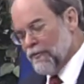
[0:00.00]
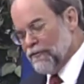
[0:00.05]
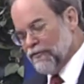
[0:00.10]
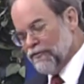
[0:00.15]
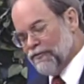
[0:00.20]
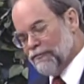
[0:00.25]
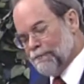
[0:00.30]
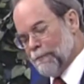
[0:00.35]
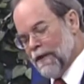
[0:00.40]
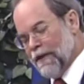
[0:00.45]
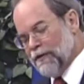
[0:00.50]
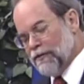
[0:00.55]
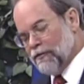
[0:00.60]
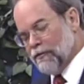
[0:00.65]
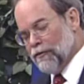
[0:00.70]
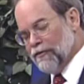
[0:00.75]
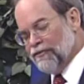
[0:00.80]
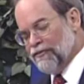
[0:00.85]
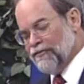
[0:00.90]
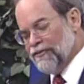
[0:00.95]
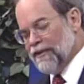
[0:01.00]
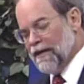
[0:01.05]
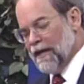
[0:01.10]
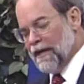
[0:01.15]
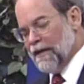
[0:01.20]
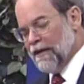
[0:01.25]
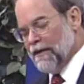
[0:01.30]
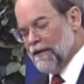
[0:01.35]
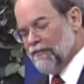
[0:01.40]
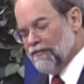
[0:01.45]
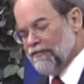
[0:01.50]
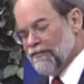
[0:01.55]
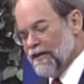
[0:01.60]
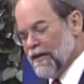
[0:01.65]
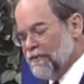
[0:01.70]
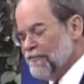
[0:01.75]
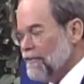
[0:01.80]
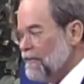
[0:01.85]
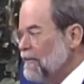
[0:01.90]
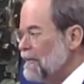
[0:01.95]
Despite Christianity's
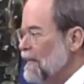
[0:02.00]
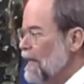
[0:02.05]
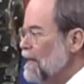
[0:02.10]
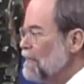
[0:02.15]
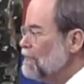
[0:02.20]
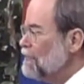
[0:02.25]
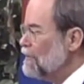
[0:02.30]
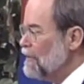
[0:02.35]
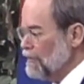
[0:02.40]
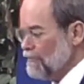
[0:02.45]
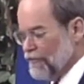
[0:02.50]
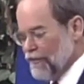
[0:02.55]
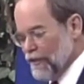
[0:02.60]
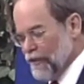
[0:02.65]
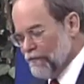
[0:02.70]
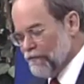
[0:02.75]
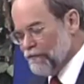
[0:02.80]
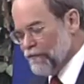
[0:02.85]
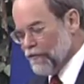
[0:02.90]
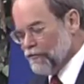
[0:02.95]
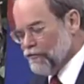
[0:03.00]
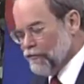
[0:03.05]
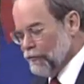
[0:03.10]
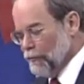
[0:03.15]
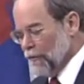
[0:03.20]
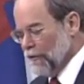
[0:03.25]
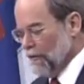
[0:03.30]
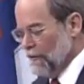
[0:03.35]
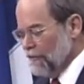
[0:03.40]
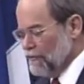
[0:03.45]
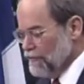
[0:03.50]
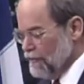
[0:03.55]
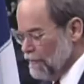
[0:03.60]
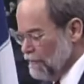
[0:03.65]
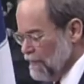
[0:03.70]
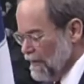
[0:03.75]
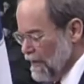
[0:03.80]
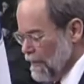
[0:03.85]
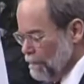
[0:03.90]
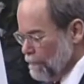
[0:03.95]
designation as the official religion
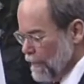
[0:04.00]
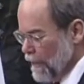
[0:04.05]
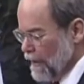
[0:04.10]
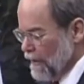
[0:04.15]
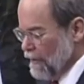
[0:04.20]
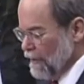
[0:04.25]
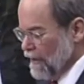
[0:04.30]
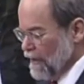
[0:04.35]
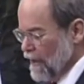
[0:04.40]
of the empire,